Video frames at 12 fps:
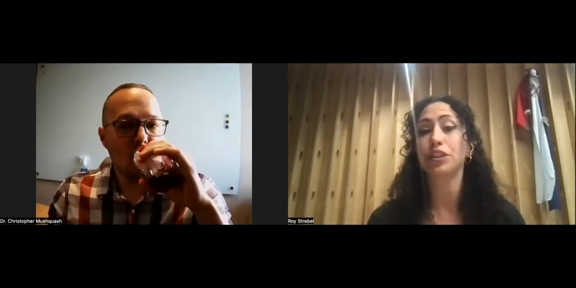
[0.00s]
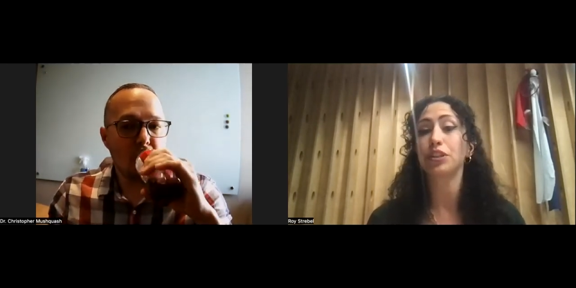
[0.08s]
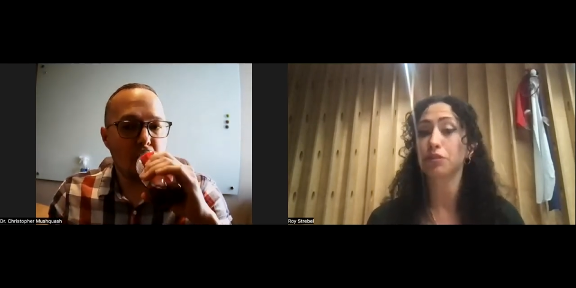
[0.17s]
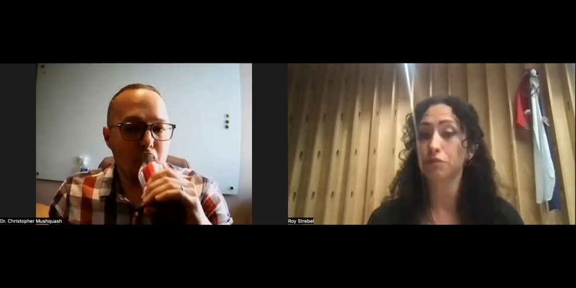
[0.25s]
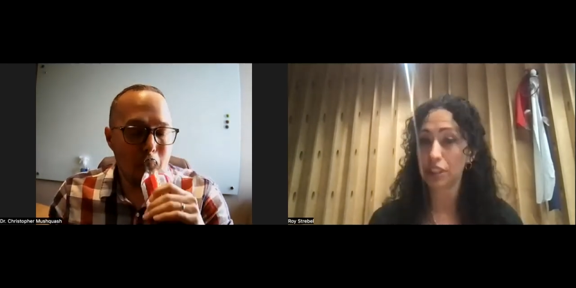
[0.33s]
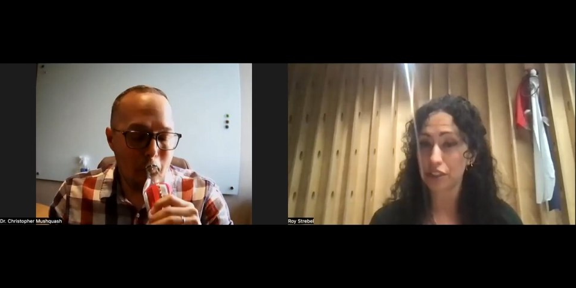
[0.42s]
Speaker 1: in
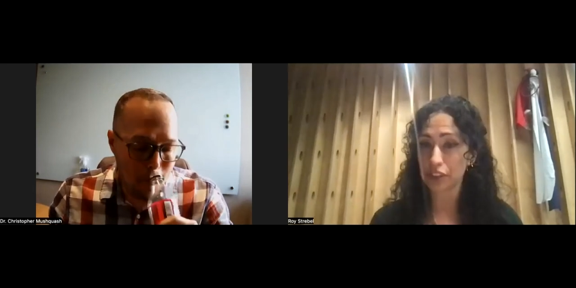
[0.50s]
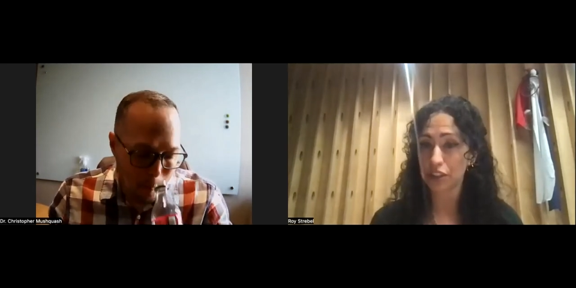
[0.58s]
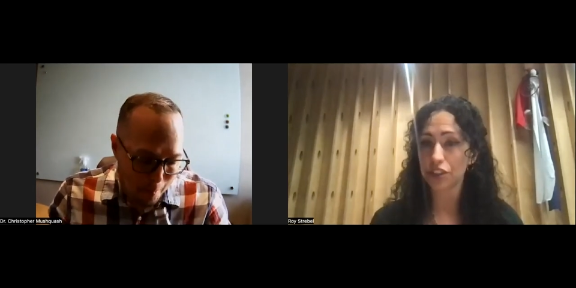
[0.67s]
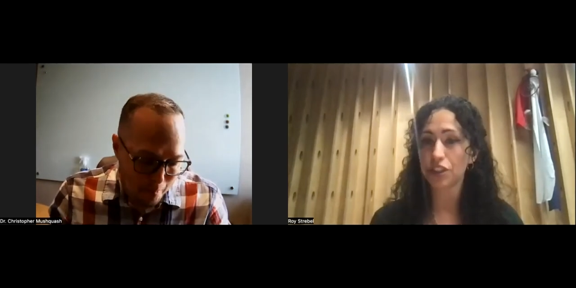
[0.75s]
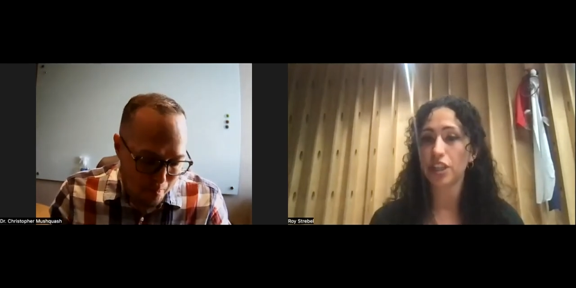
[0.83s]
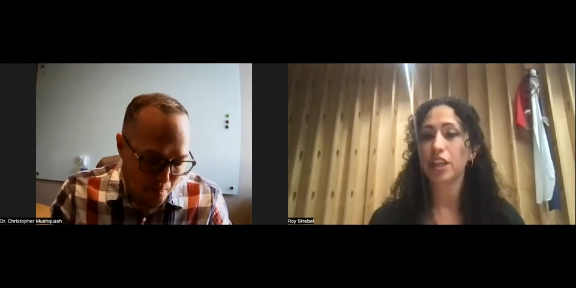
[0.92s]
your
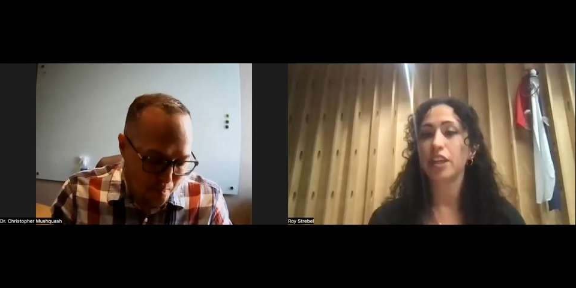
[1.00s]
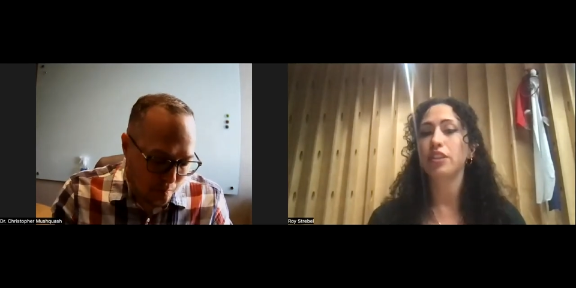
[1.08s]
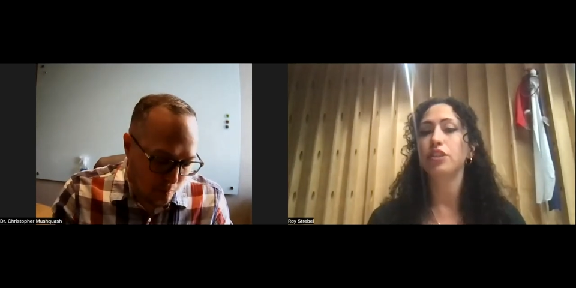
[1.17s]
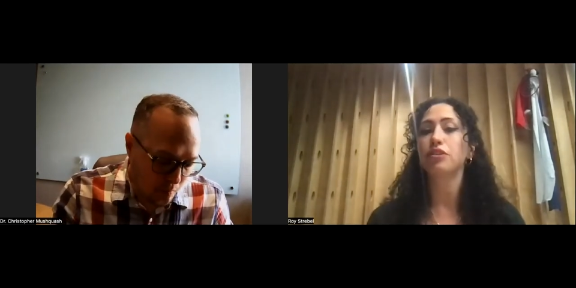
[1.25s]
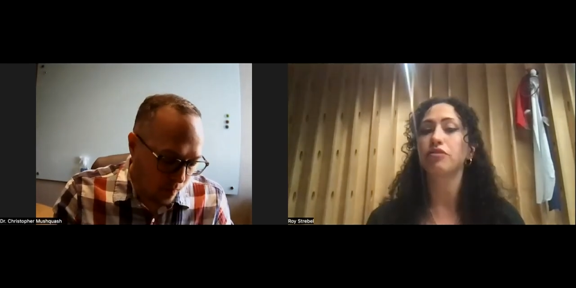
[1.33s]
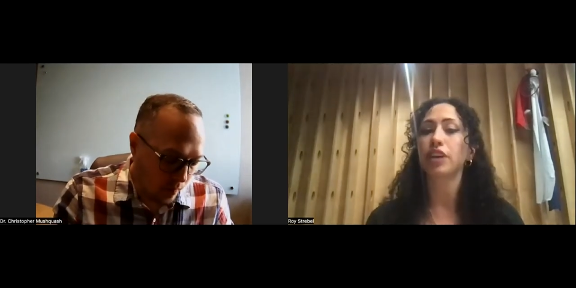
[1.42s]
research?
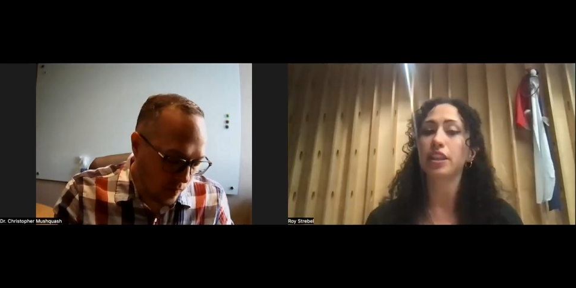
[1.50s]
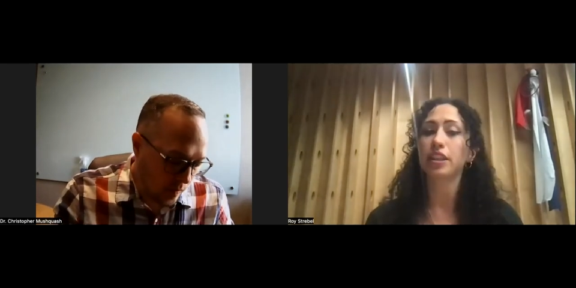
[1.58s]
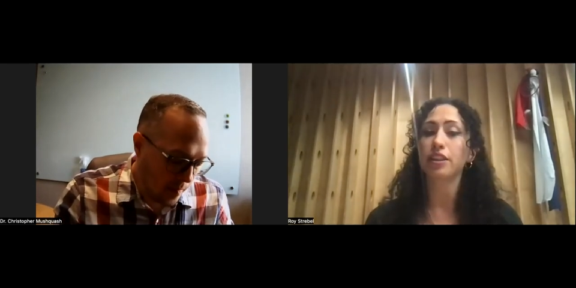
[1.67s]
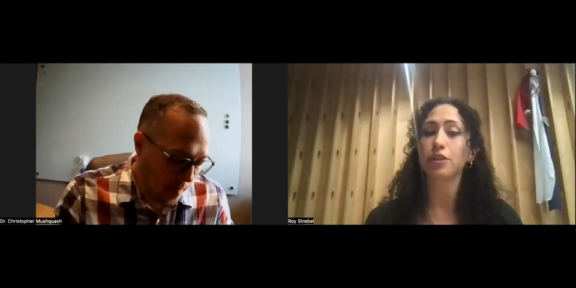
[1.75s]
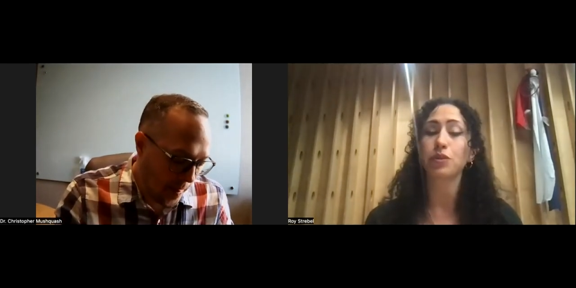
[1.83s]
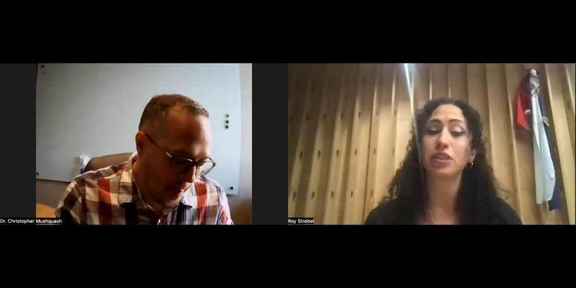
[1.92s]
Did you find that
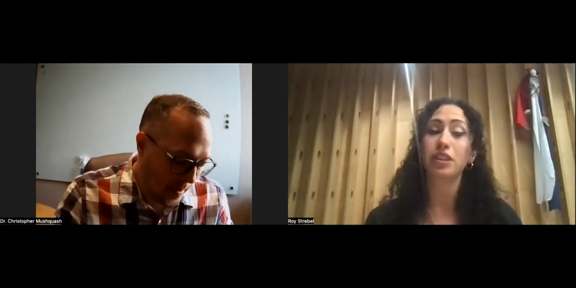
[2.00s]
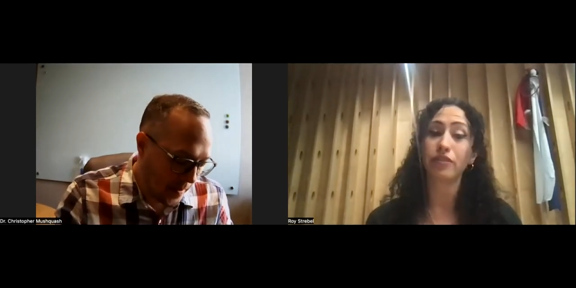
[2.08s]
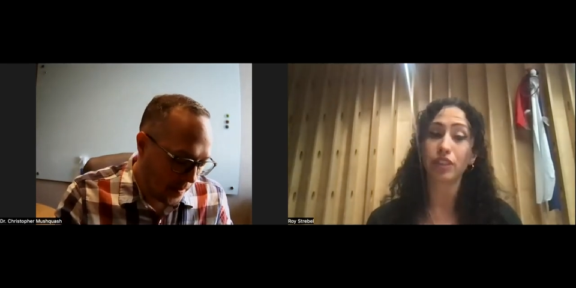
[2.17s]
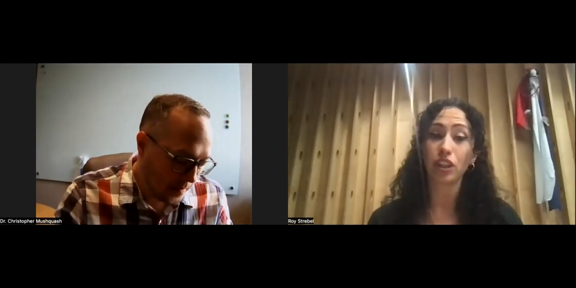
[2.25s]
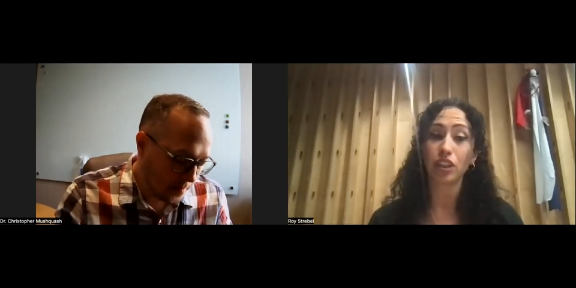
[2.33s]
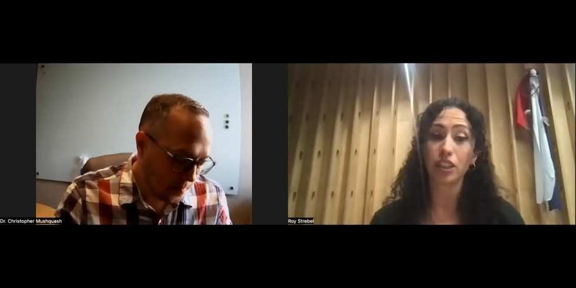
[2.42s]
this was
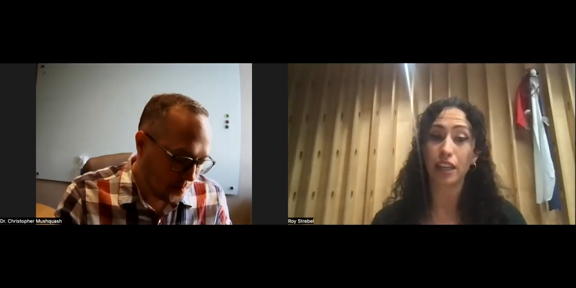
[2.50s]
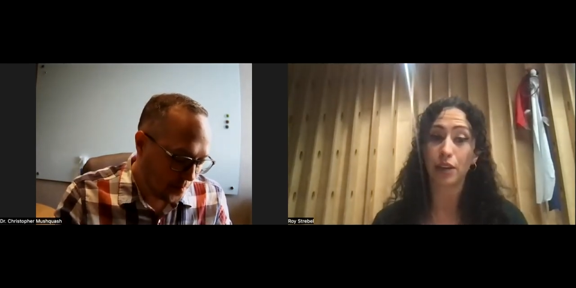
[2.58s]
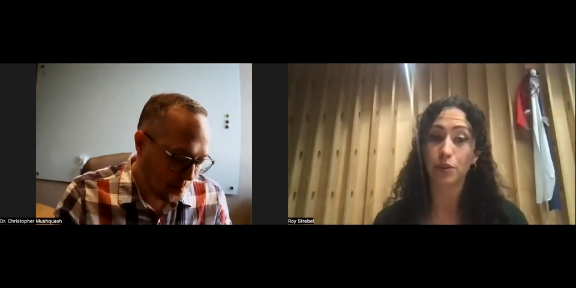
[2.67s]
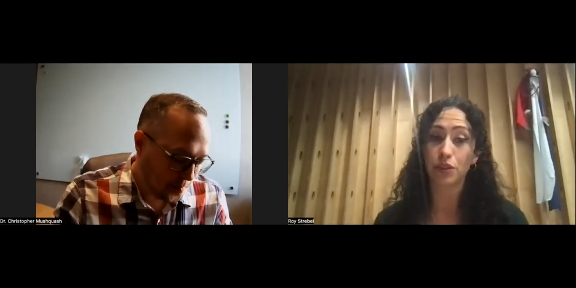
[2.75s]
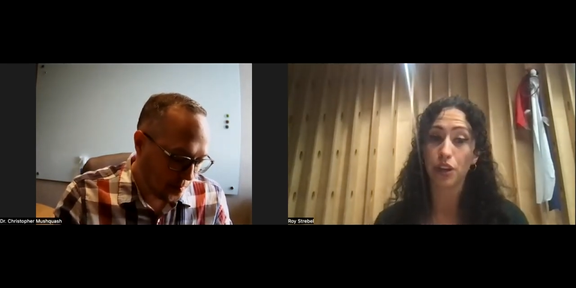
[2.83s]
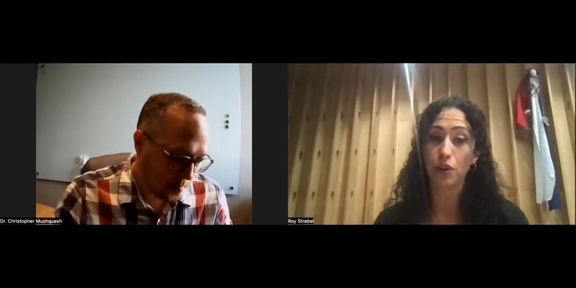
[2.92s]
difficult, and how
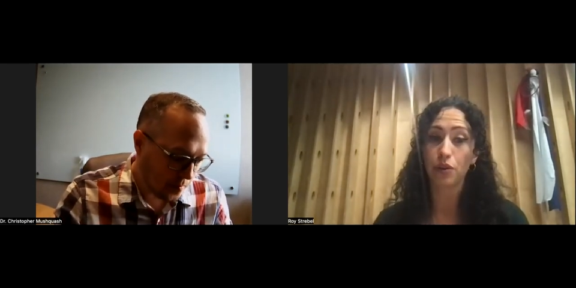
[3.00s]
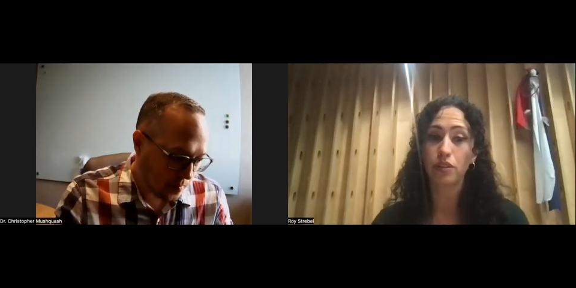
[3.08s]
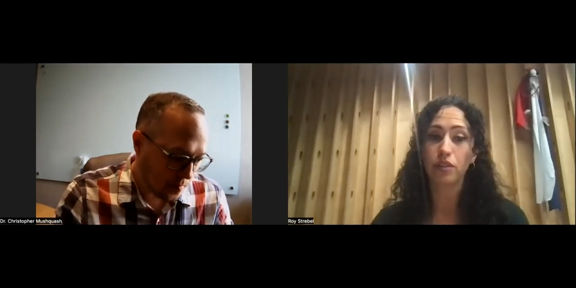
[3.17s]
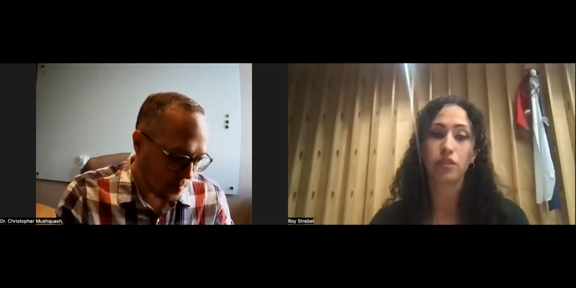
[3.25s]
so?